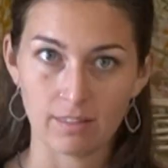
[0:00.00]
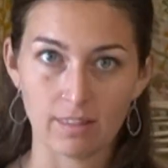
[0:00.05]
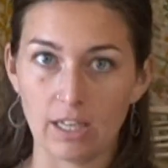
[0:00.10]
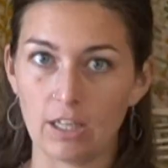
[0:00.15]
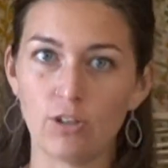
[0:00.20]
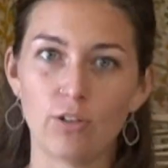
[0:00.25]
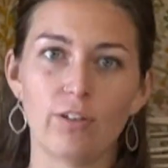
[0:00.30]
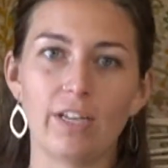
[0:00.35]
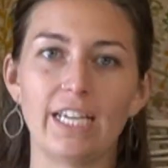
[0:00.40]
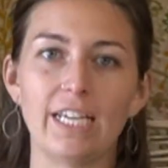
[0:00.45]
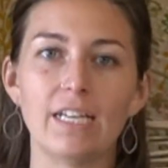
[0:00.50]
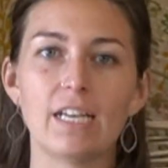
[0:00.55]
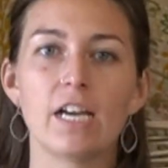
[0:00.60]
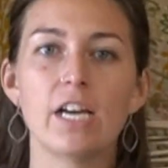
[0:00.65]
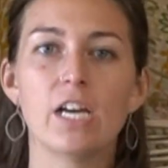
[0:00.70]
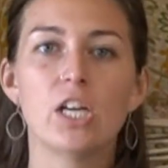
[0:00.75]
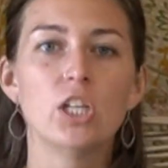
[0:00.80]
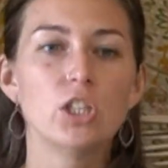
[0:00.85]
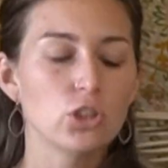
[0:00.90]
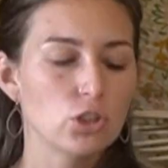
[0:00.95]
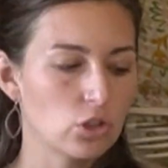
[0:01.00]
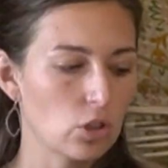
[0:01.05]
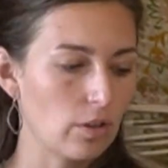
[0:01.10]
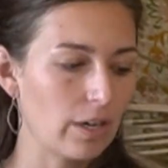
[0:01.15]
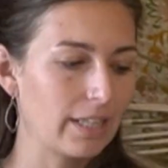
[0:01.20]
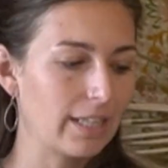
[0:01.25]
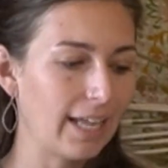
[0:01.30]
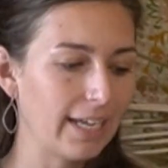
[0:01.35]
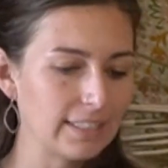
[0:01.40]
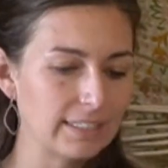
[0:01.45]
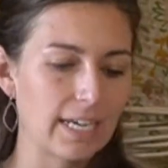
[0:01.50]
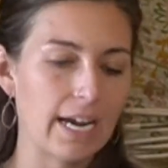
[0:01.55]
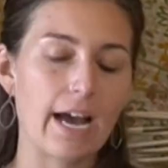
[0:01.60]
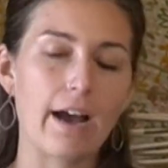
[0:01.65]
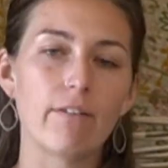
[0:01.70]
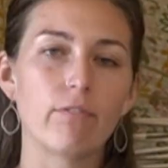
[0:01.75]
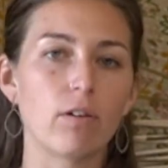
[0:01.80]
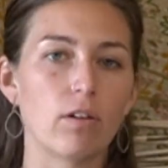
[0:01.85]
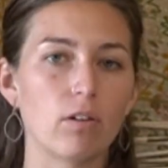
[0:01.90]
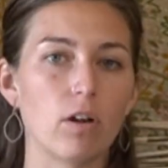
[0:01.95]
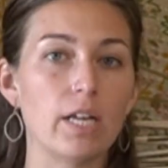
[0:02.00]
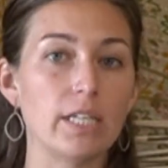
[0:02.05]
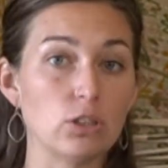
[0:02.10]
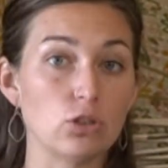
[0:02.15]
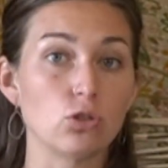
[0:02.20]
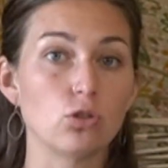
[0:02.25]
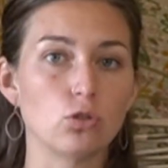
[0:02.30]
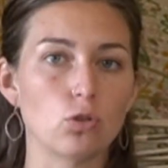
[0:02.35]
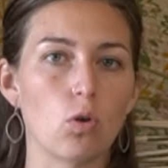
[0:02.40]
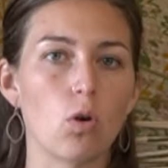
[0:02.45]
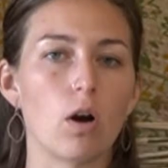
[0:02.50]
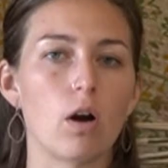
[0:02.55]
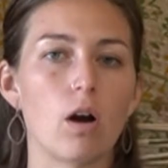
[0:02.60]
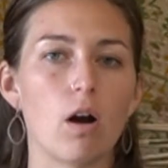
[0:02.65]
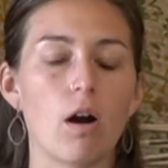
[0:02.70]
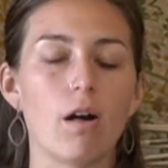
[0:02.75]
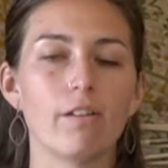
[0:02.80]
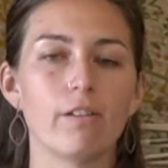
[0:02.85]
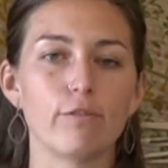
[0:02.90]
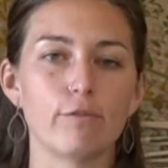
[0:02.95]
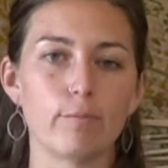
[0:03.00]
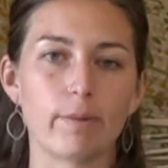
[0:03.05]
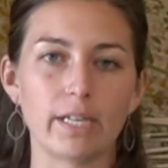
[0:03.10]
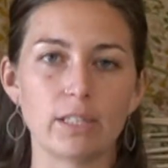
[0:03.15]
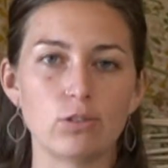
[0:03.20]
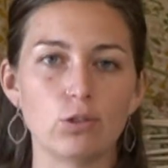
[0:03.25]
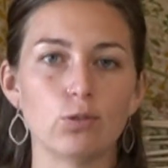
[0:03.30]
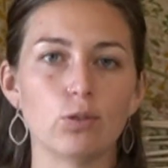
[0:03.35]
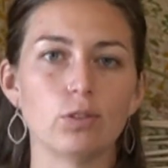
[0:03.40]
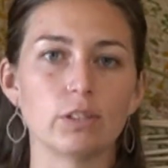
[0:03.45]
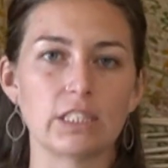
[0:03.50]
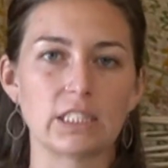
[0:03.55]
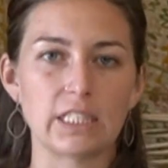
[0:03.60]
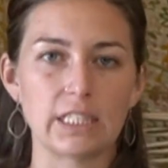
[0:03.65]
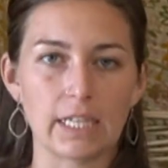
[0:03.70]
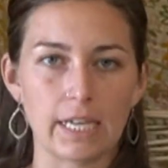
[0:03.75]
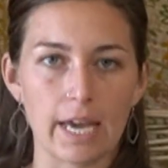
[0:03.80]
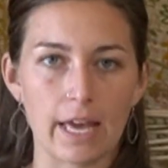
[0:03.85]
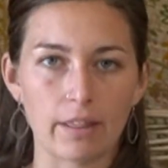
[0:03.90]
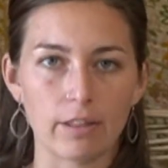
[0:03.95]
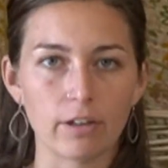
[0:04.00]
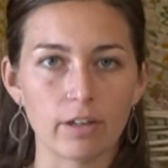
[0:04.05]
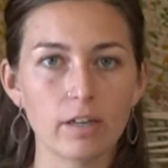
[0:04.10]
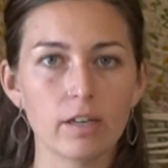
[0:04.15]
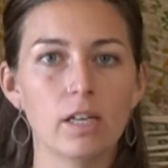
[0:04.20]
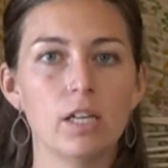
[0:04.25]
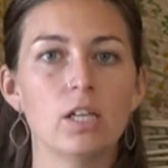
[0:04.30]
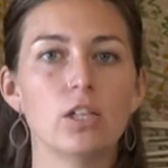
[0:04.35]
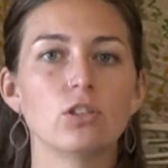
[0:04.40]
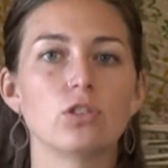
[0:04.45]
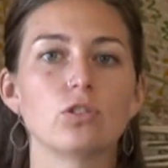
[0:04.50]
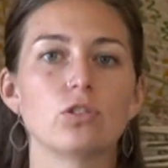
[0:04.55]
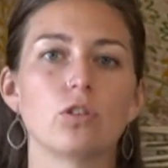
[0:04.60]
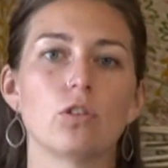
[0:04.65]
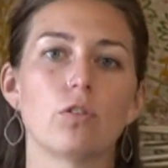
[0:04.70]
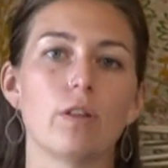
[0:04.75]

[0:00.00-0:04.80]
that you need. So I like to have and store all of my tools together so